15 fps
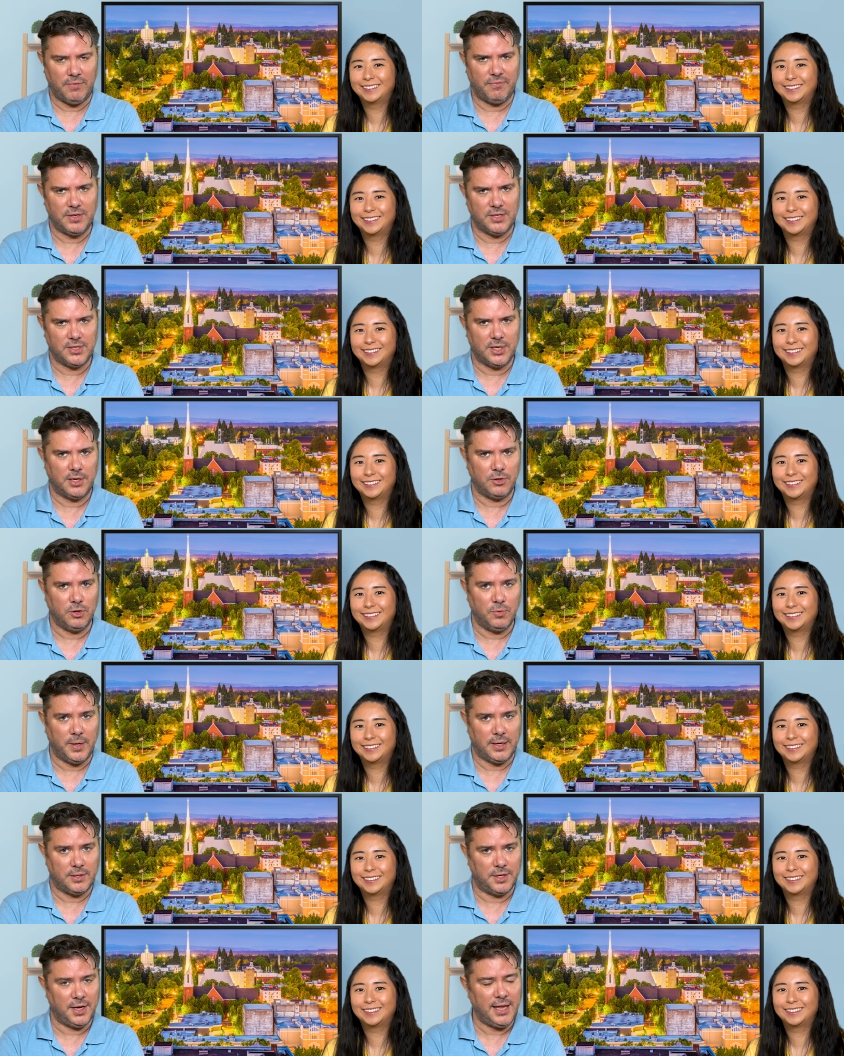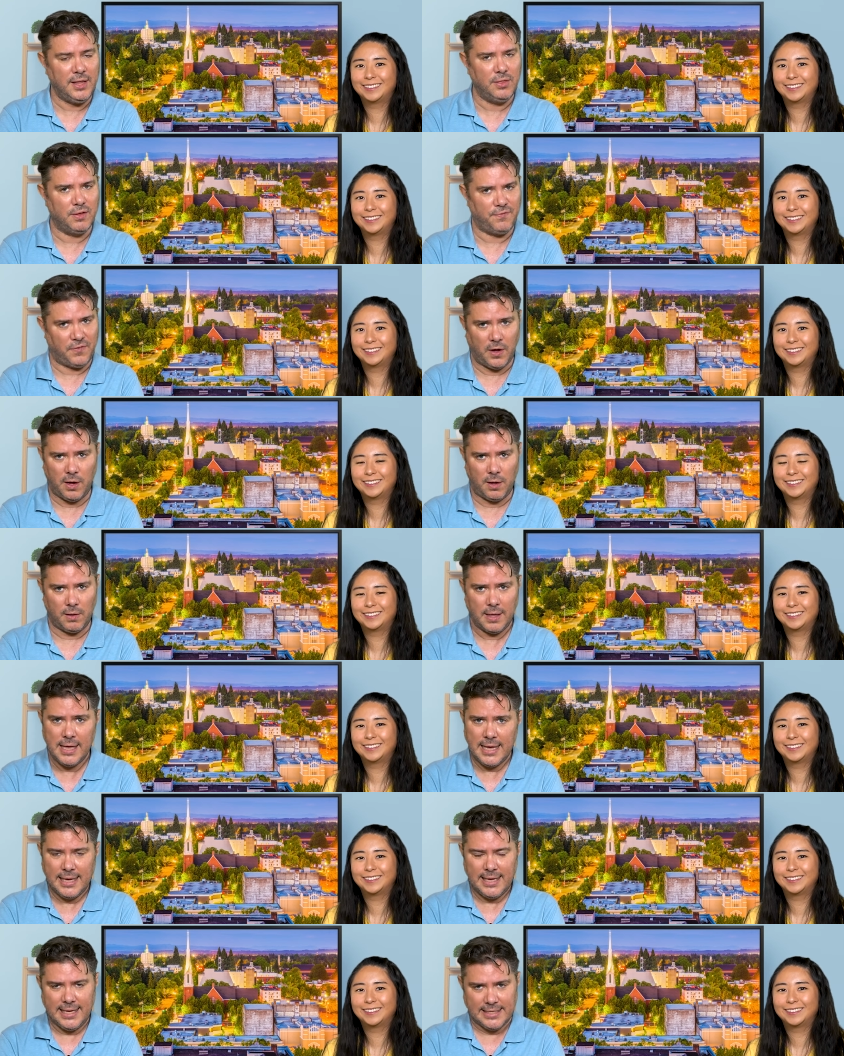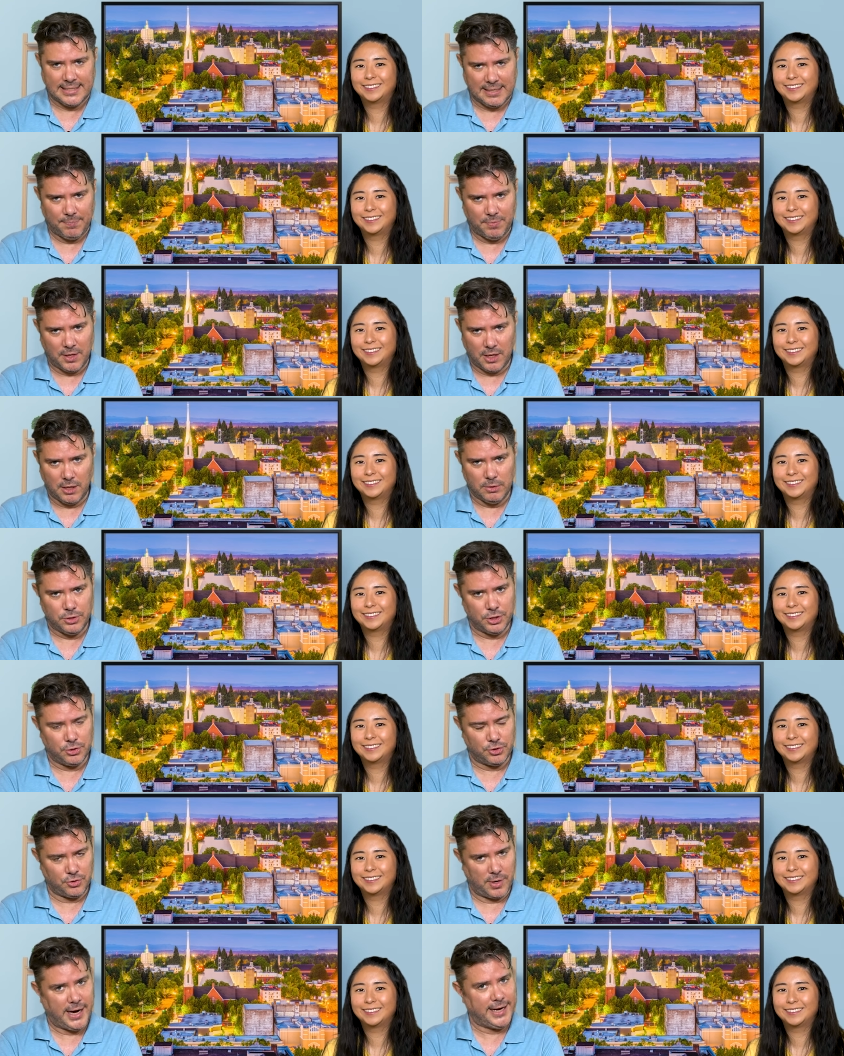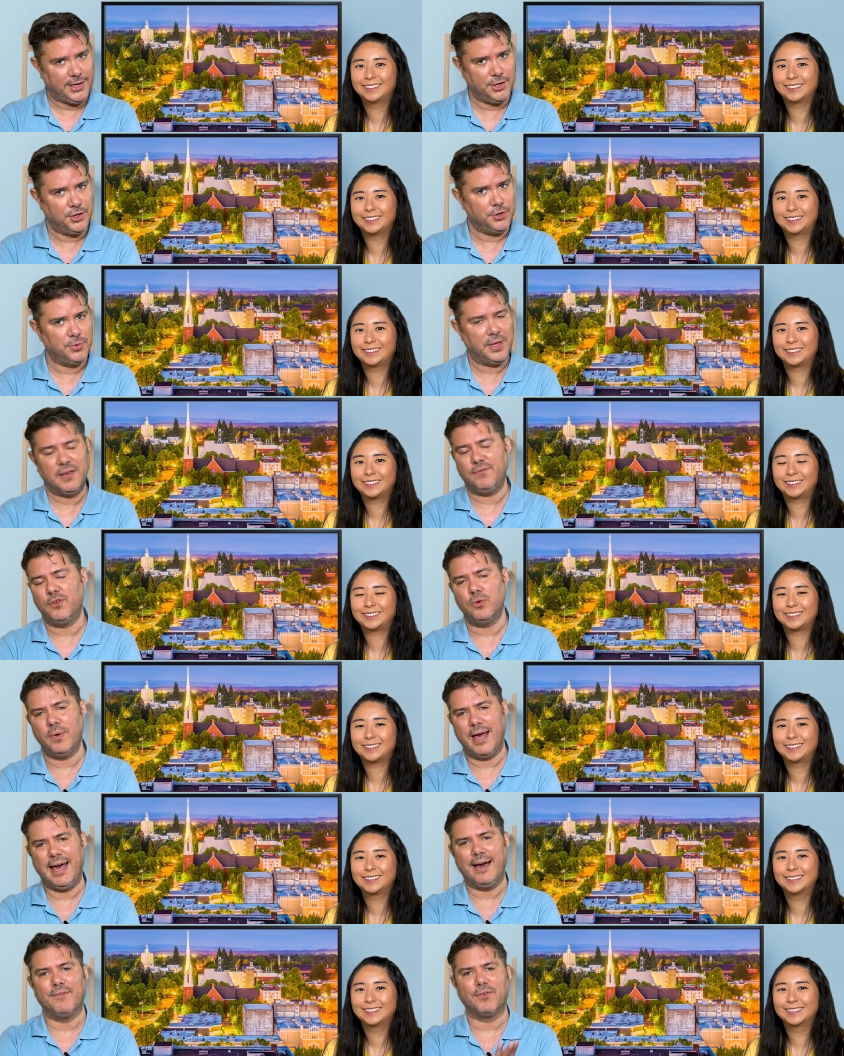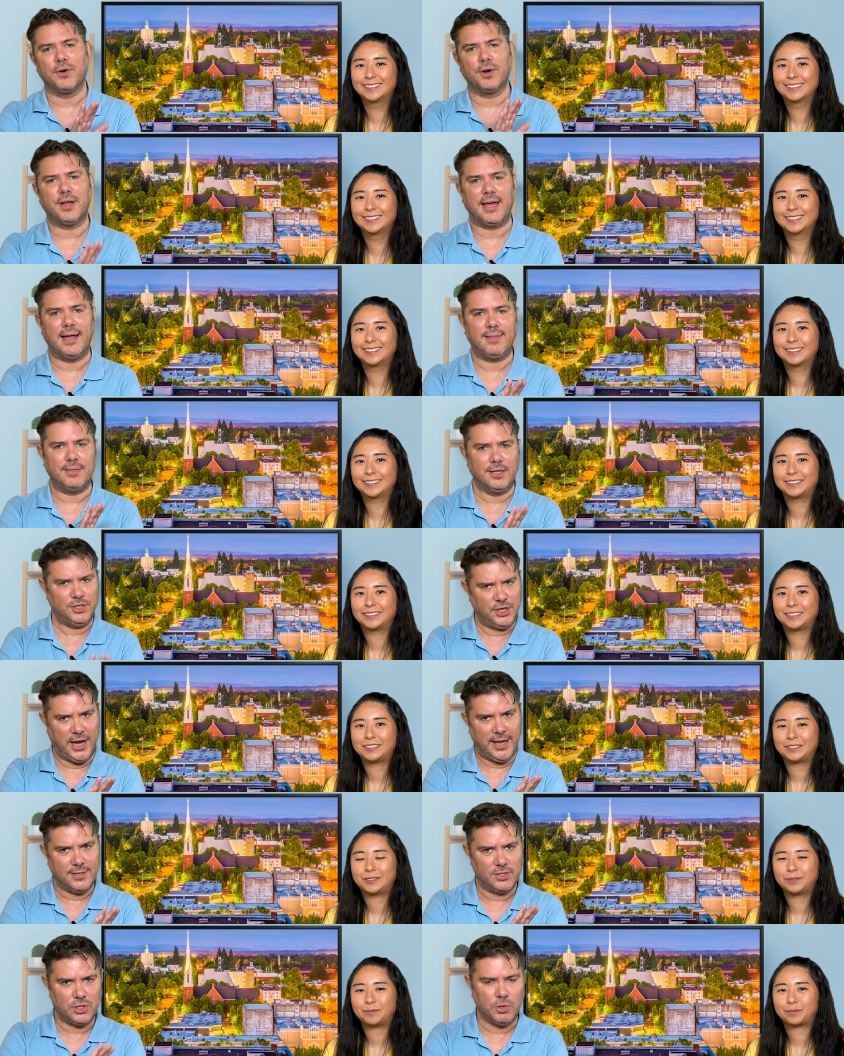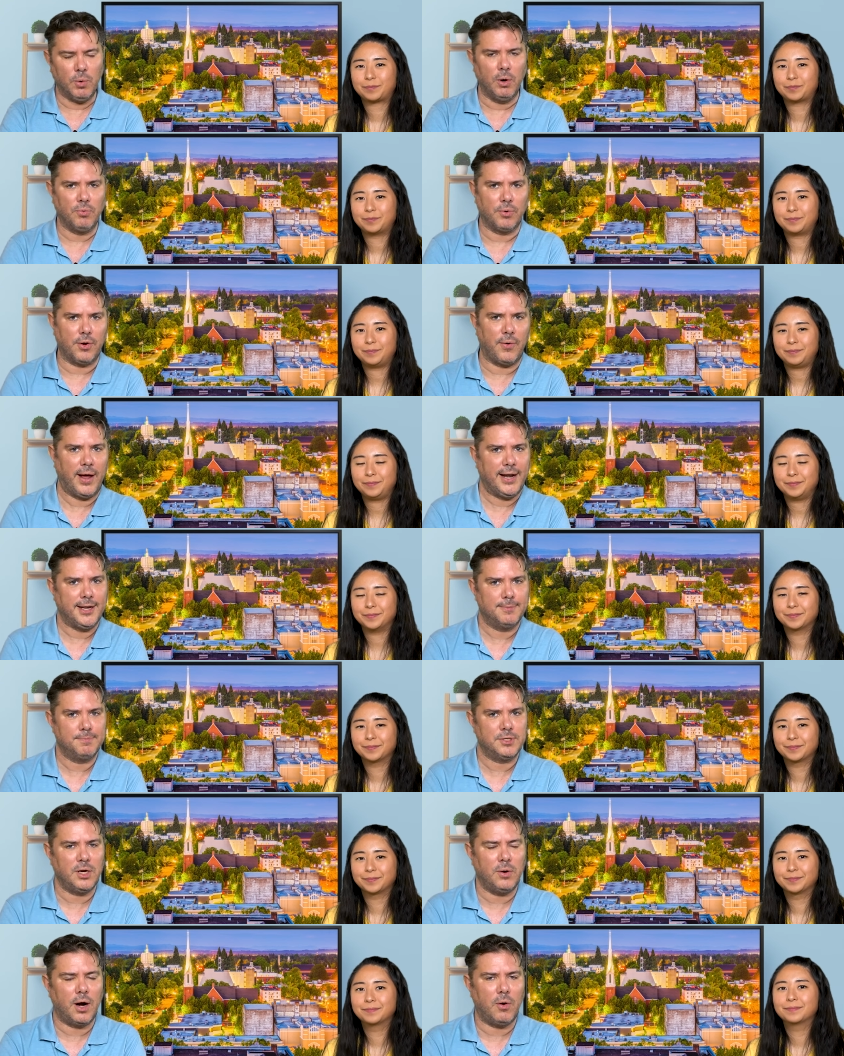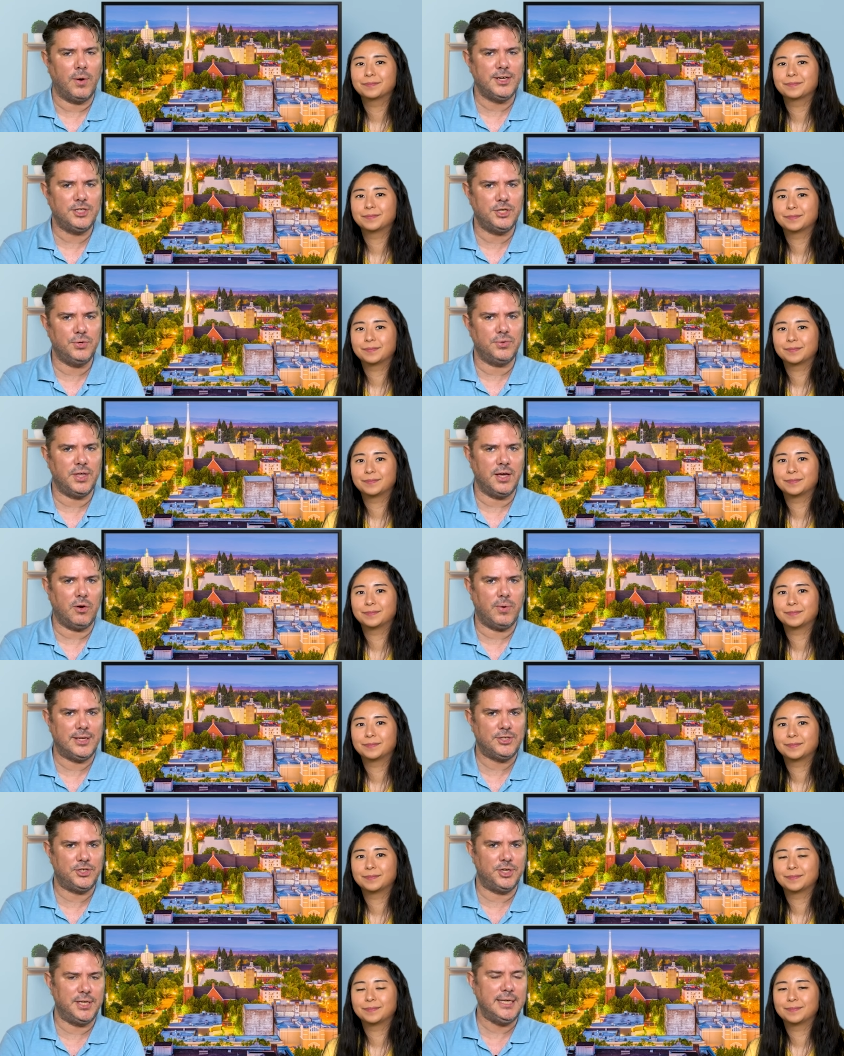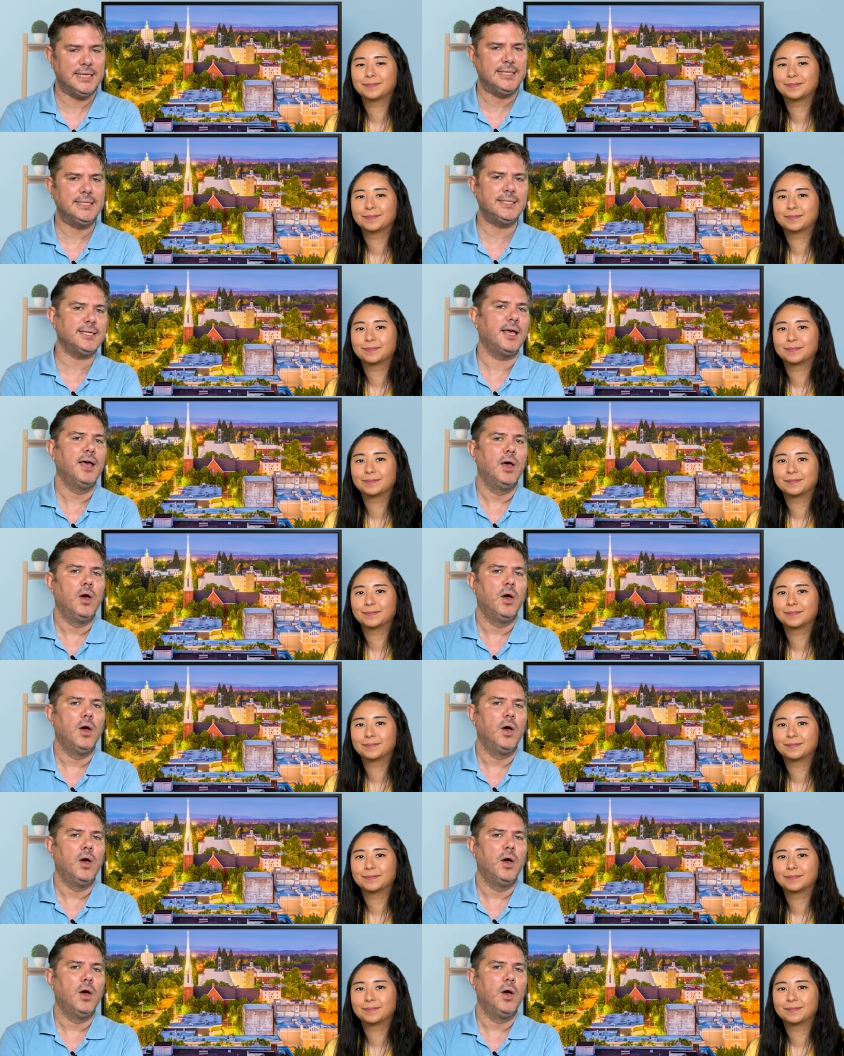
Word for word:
Speaker 1: visiting New England in the fall is something you should try to do if you ever get the chance. You won't regret it. So our What Do You Think question is,